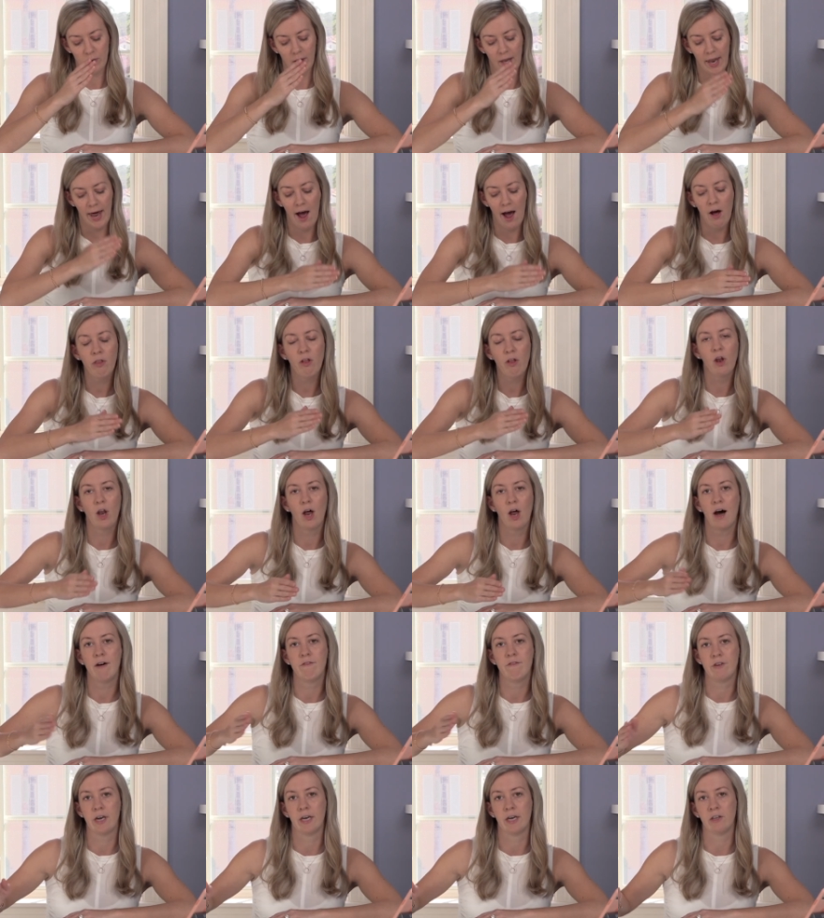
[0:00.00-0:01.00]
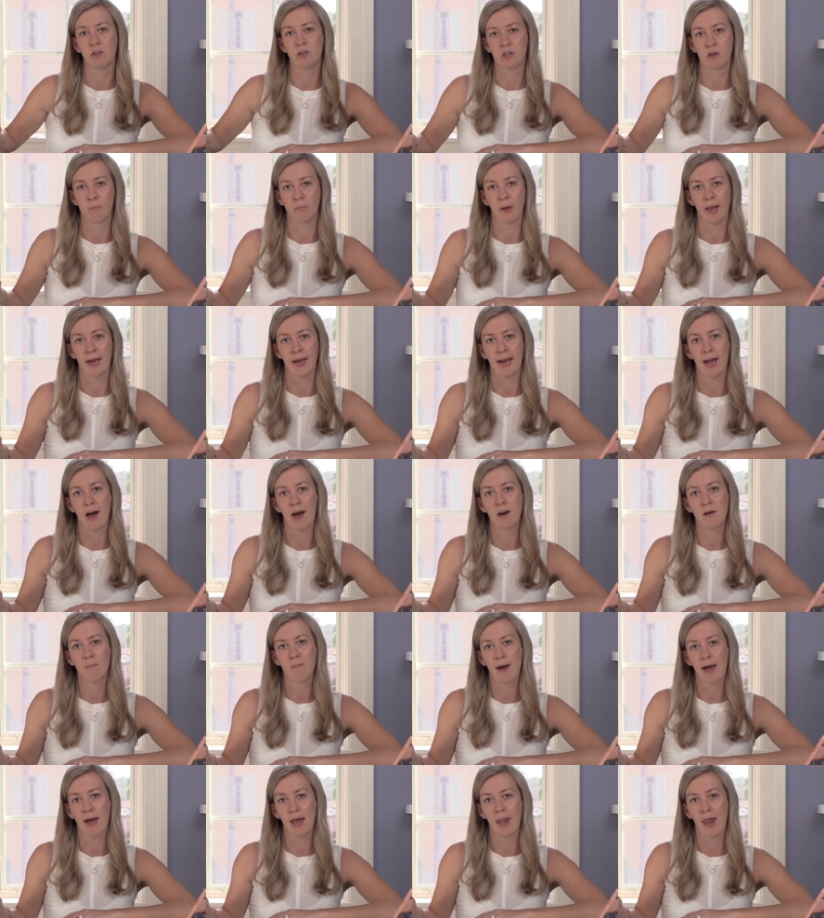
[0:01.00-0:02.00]
allow the law of gender to play out
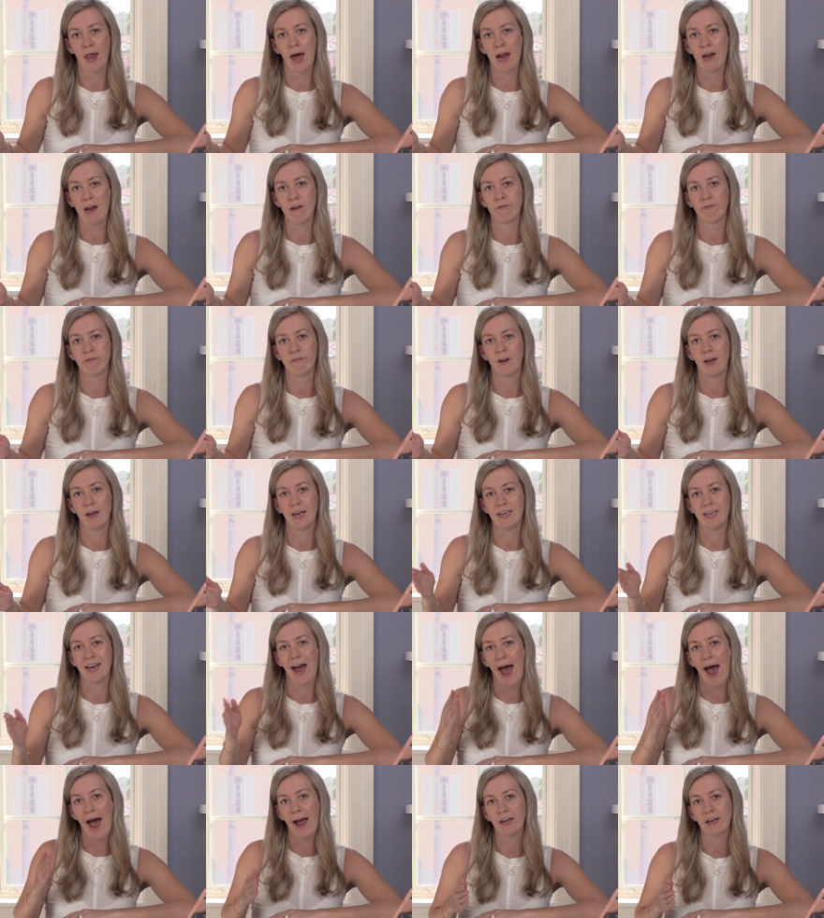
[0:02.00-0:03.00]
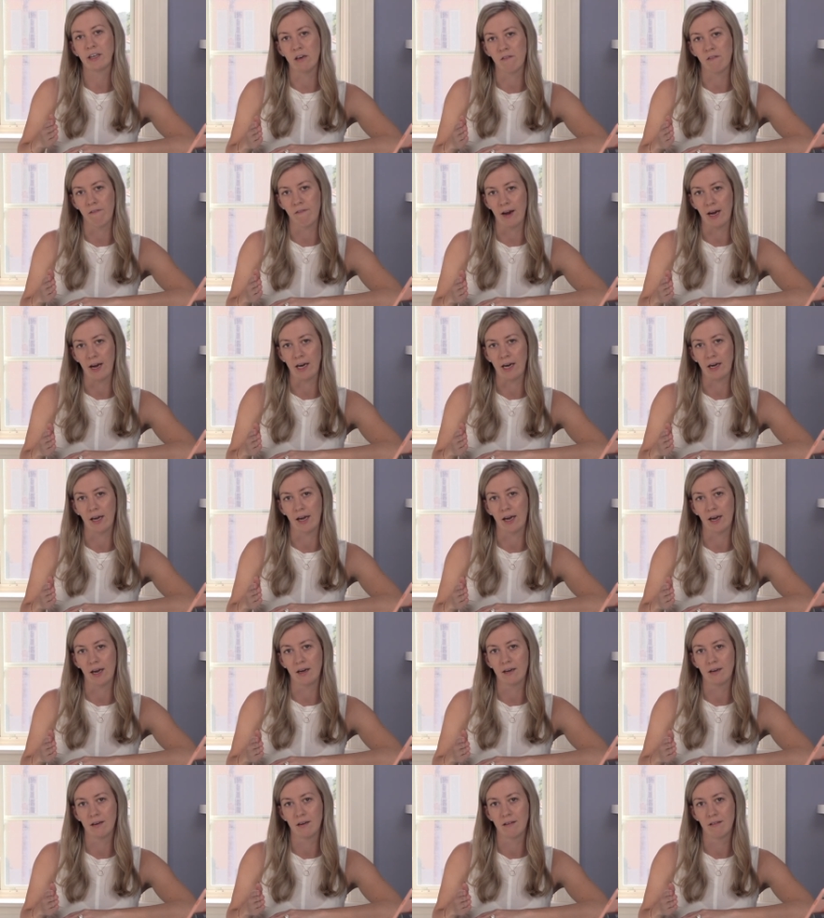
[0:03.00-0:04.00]
in my life and to activate
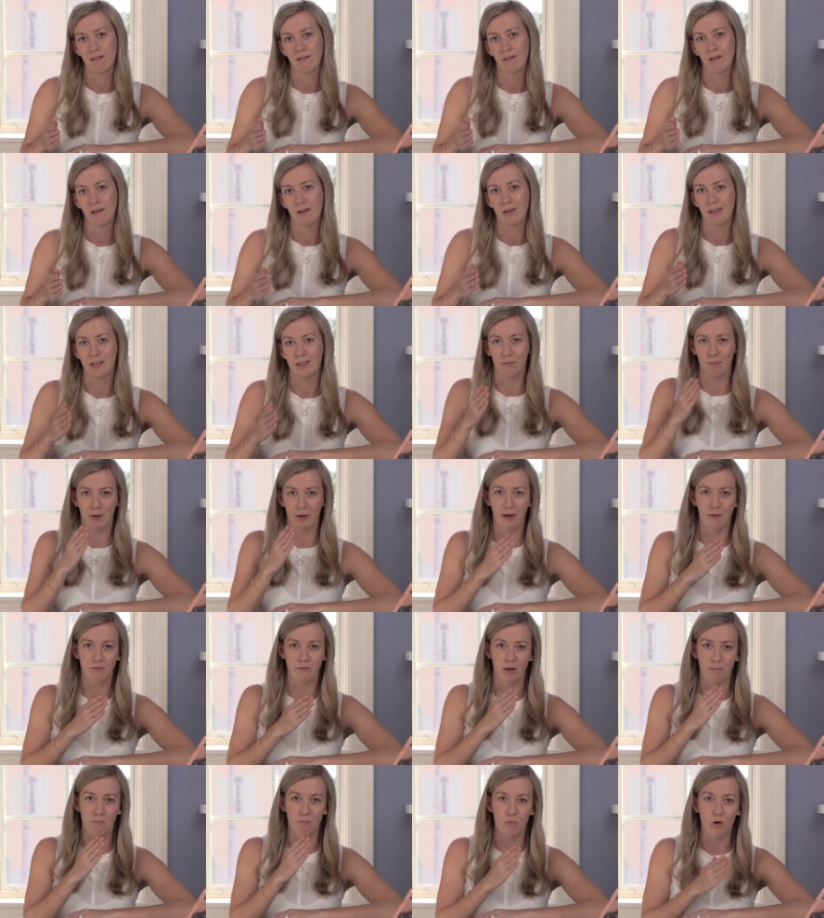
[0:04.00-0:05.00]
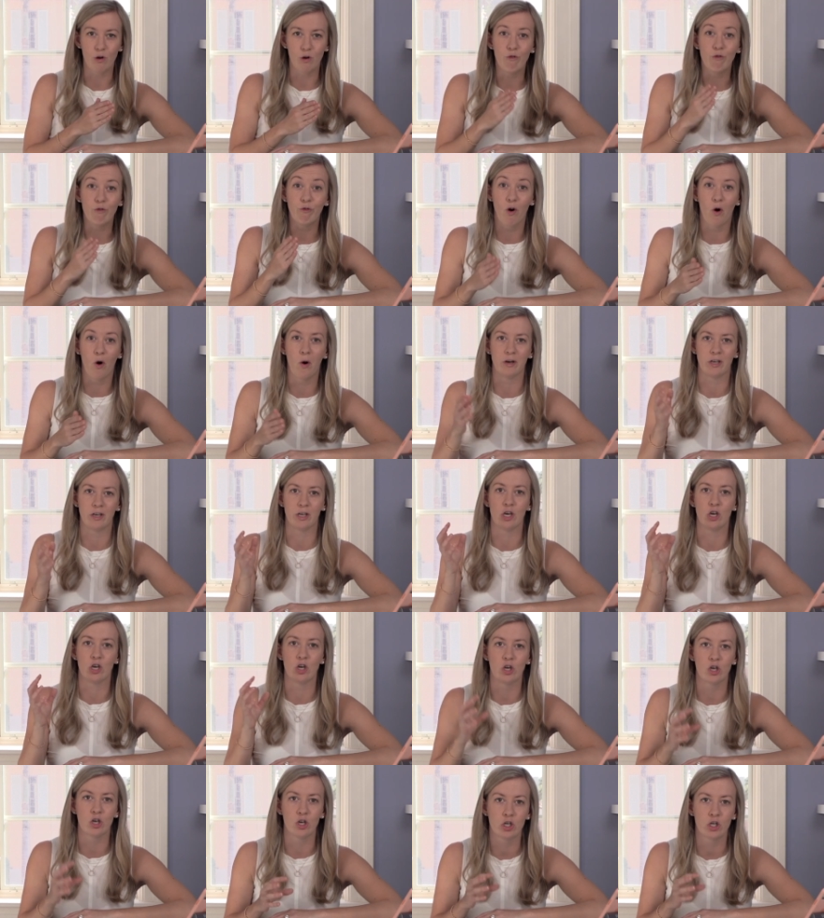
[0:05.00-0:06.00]
it, to be able to move forward, to
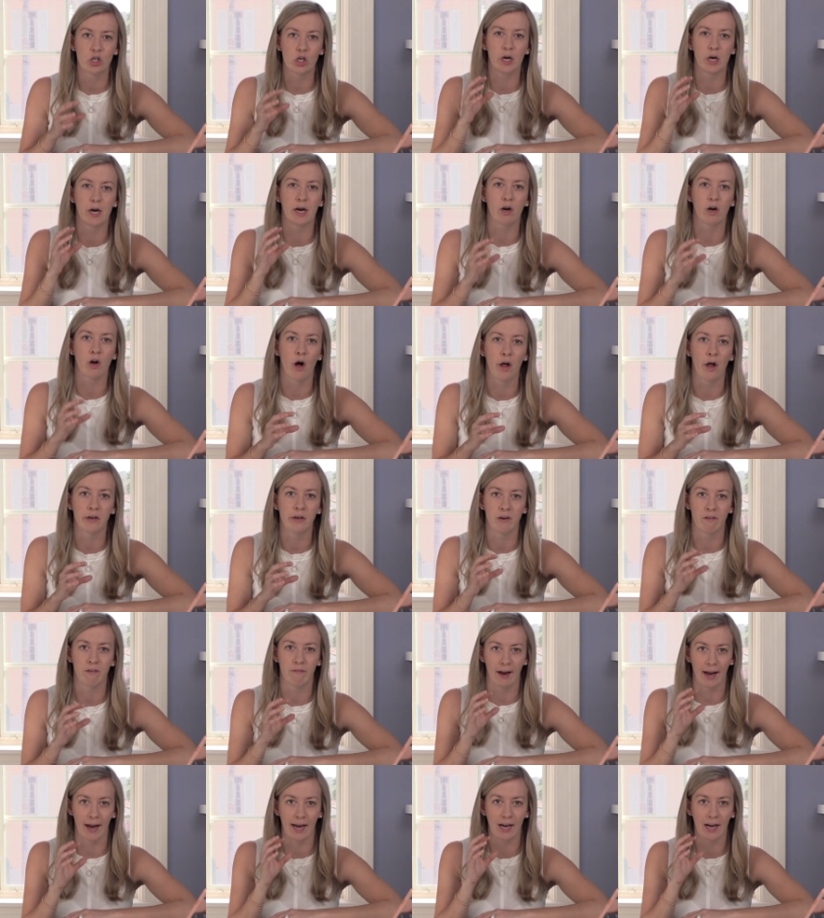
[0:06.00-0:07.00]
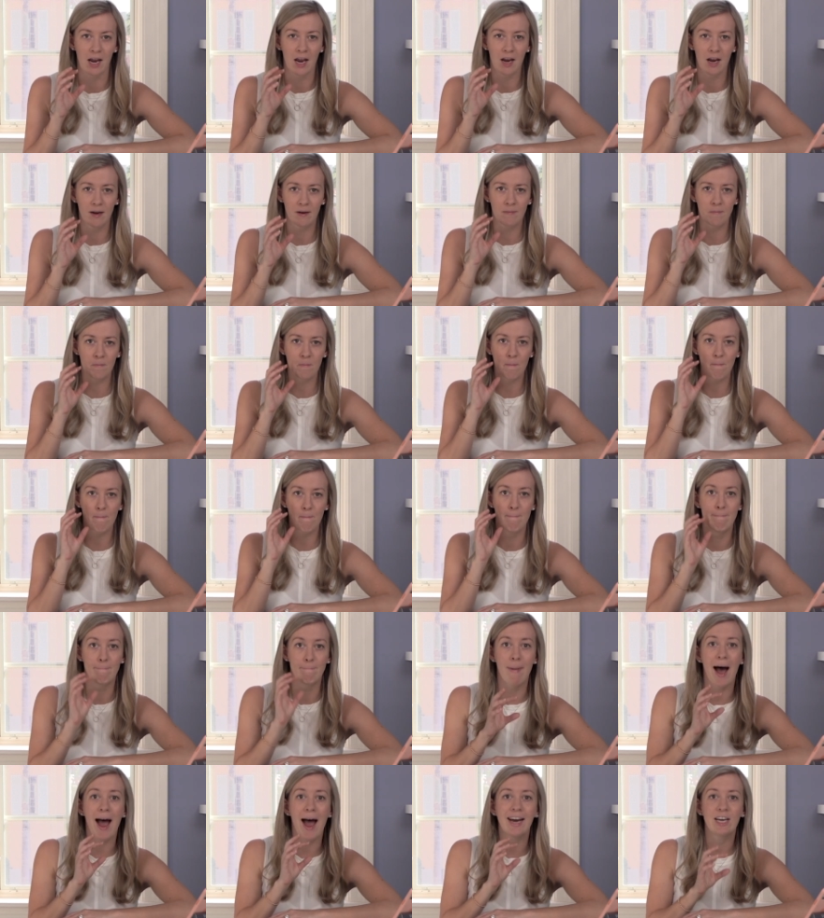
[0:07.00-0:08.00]
nurture and cultivate
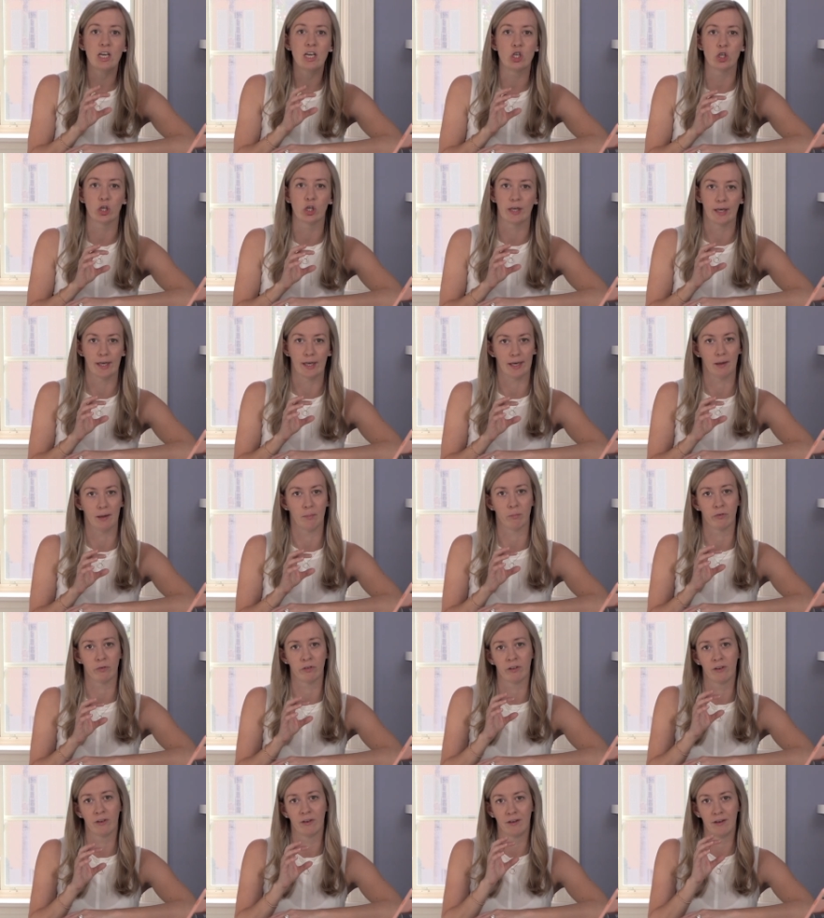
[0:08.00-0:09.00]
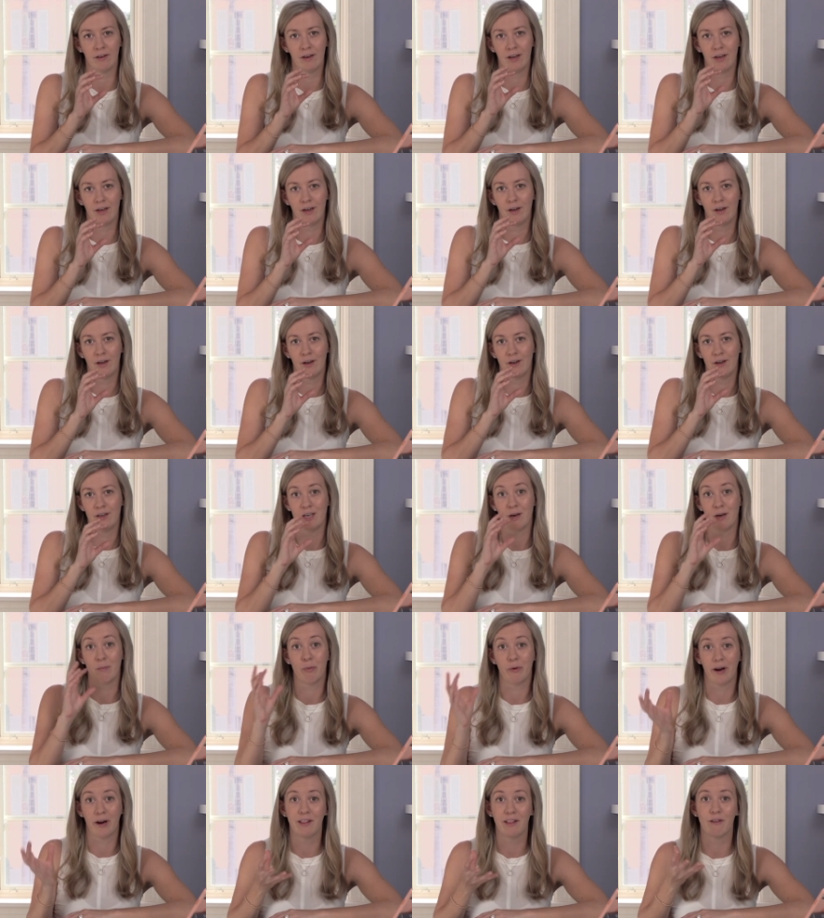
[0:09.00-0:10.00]
my dreams, to
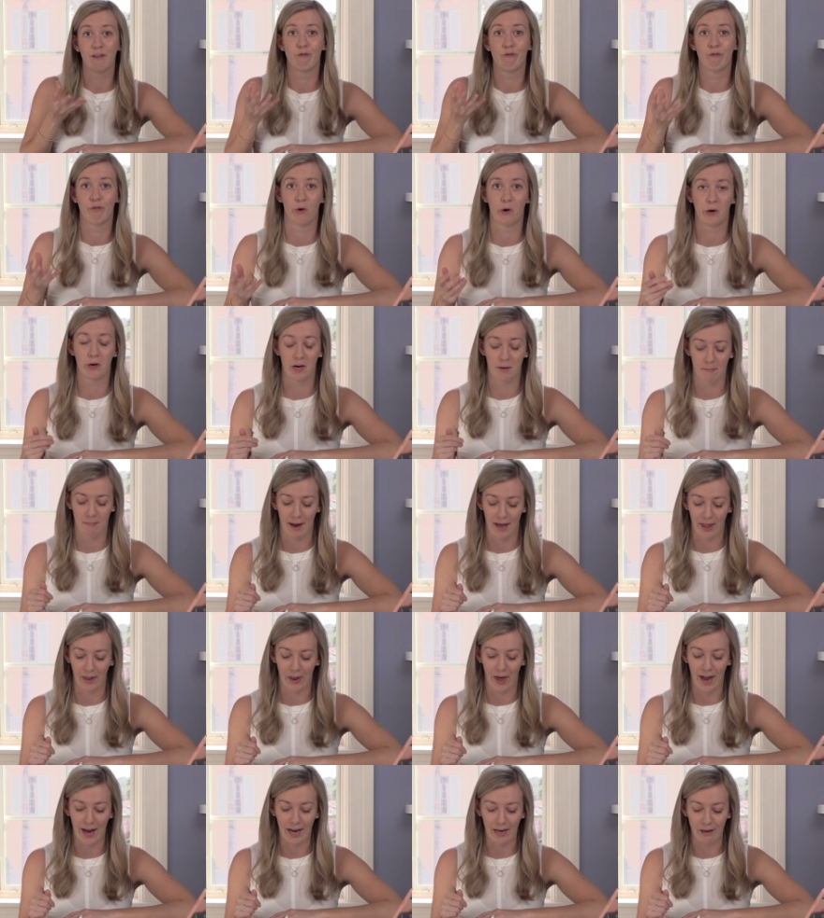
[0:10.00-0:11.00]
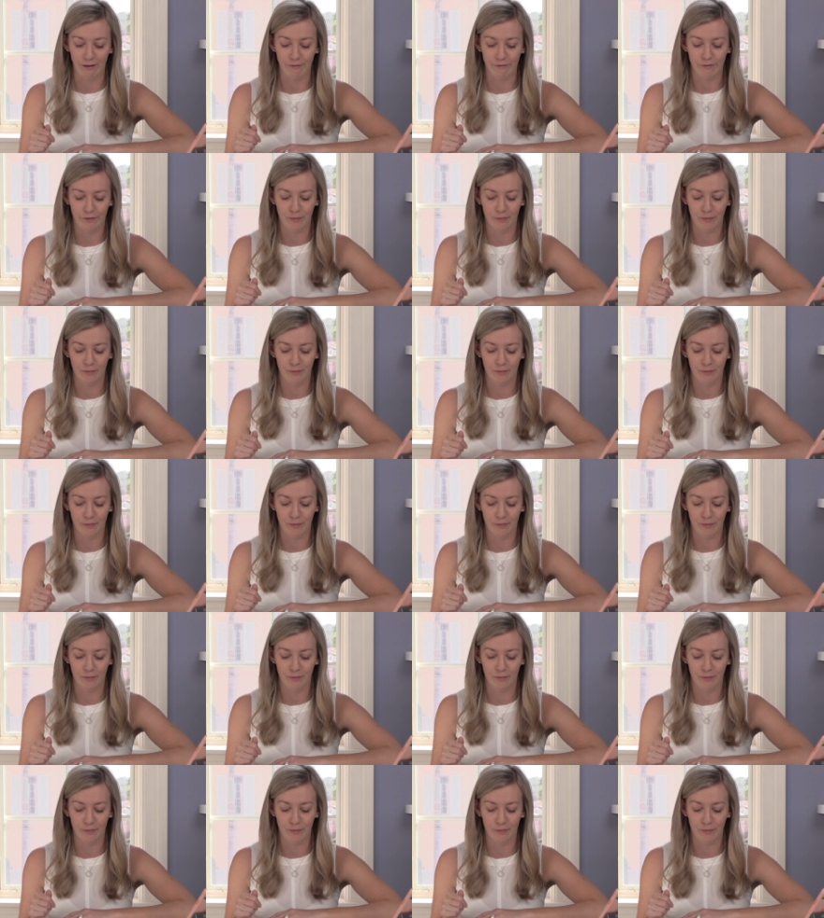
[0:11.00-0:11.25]
bring them forward in my life.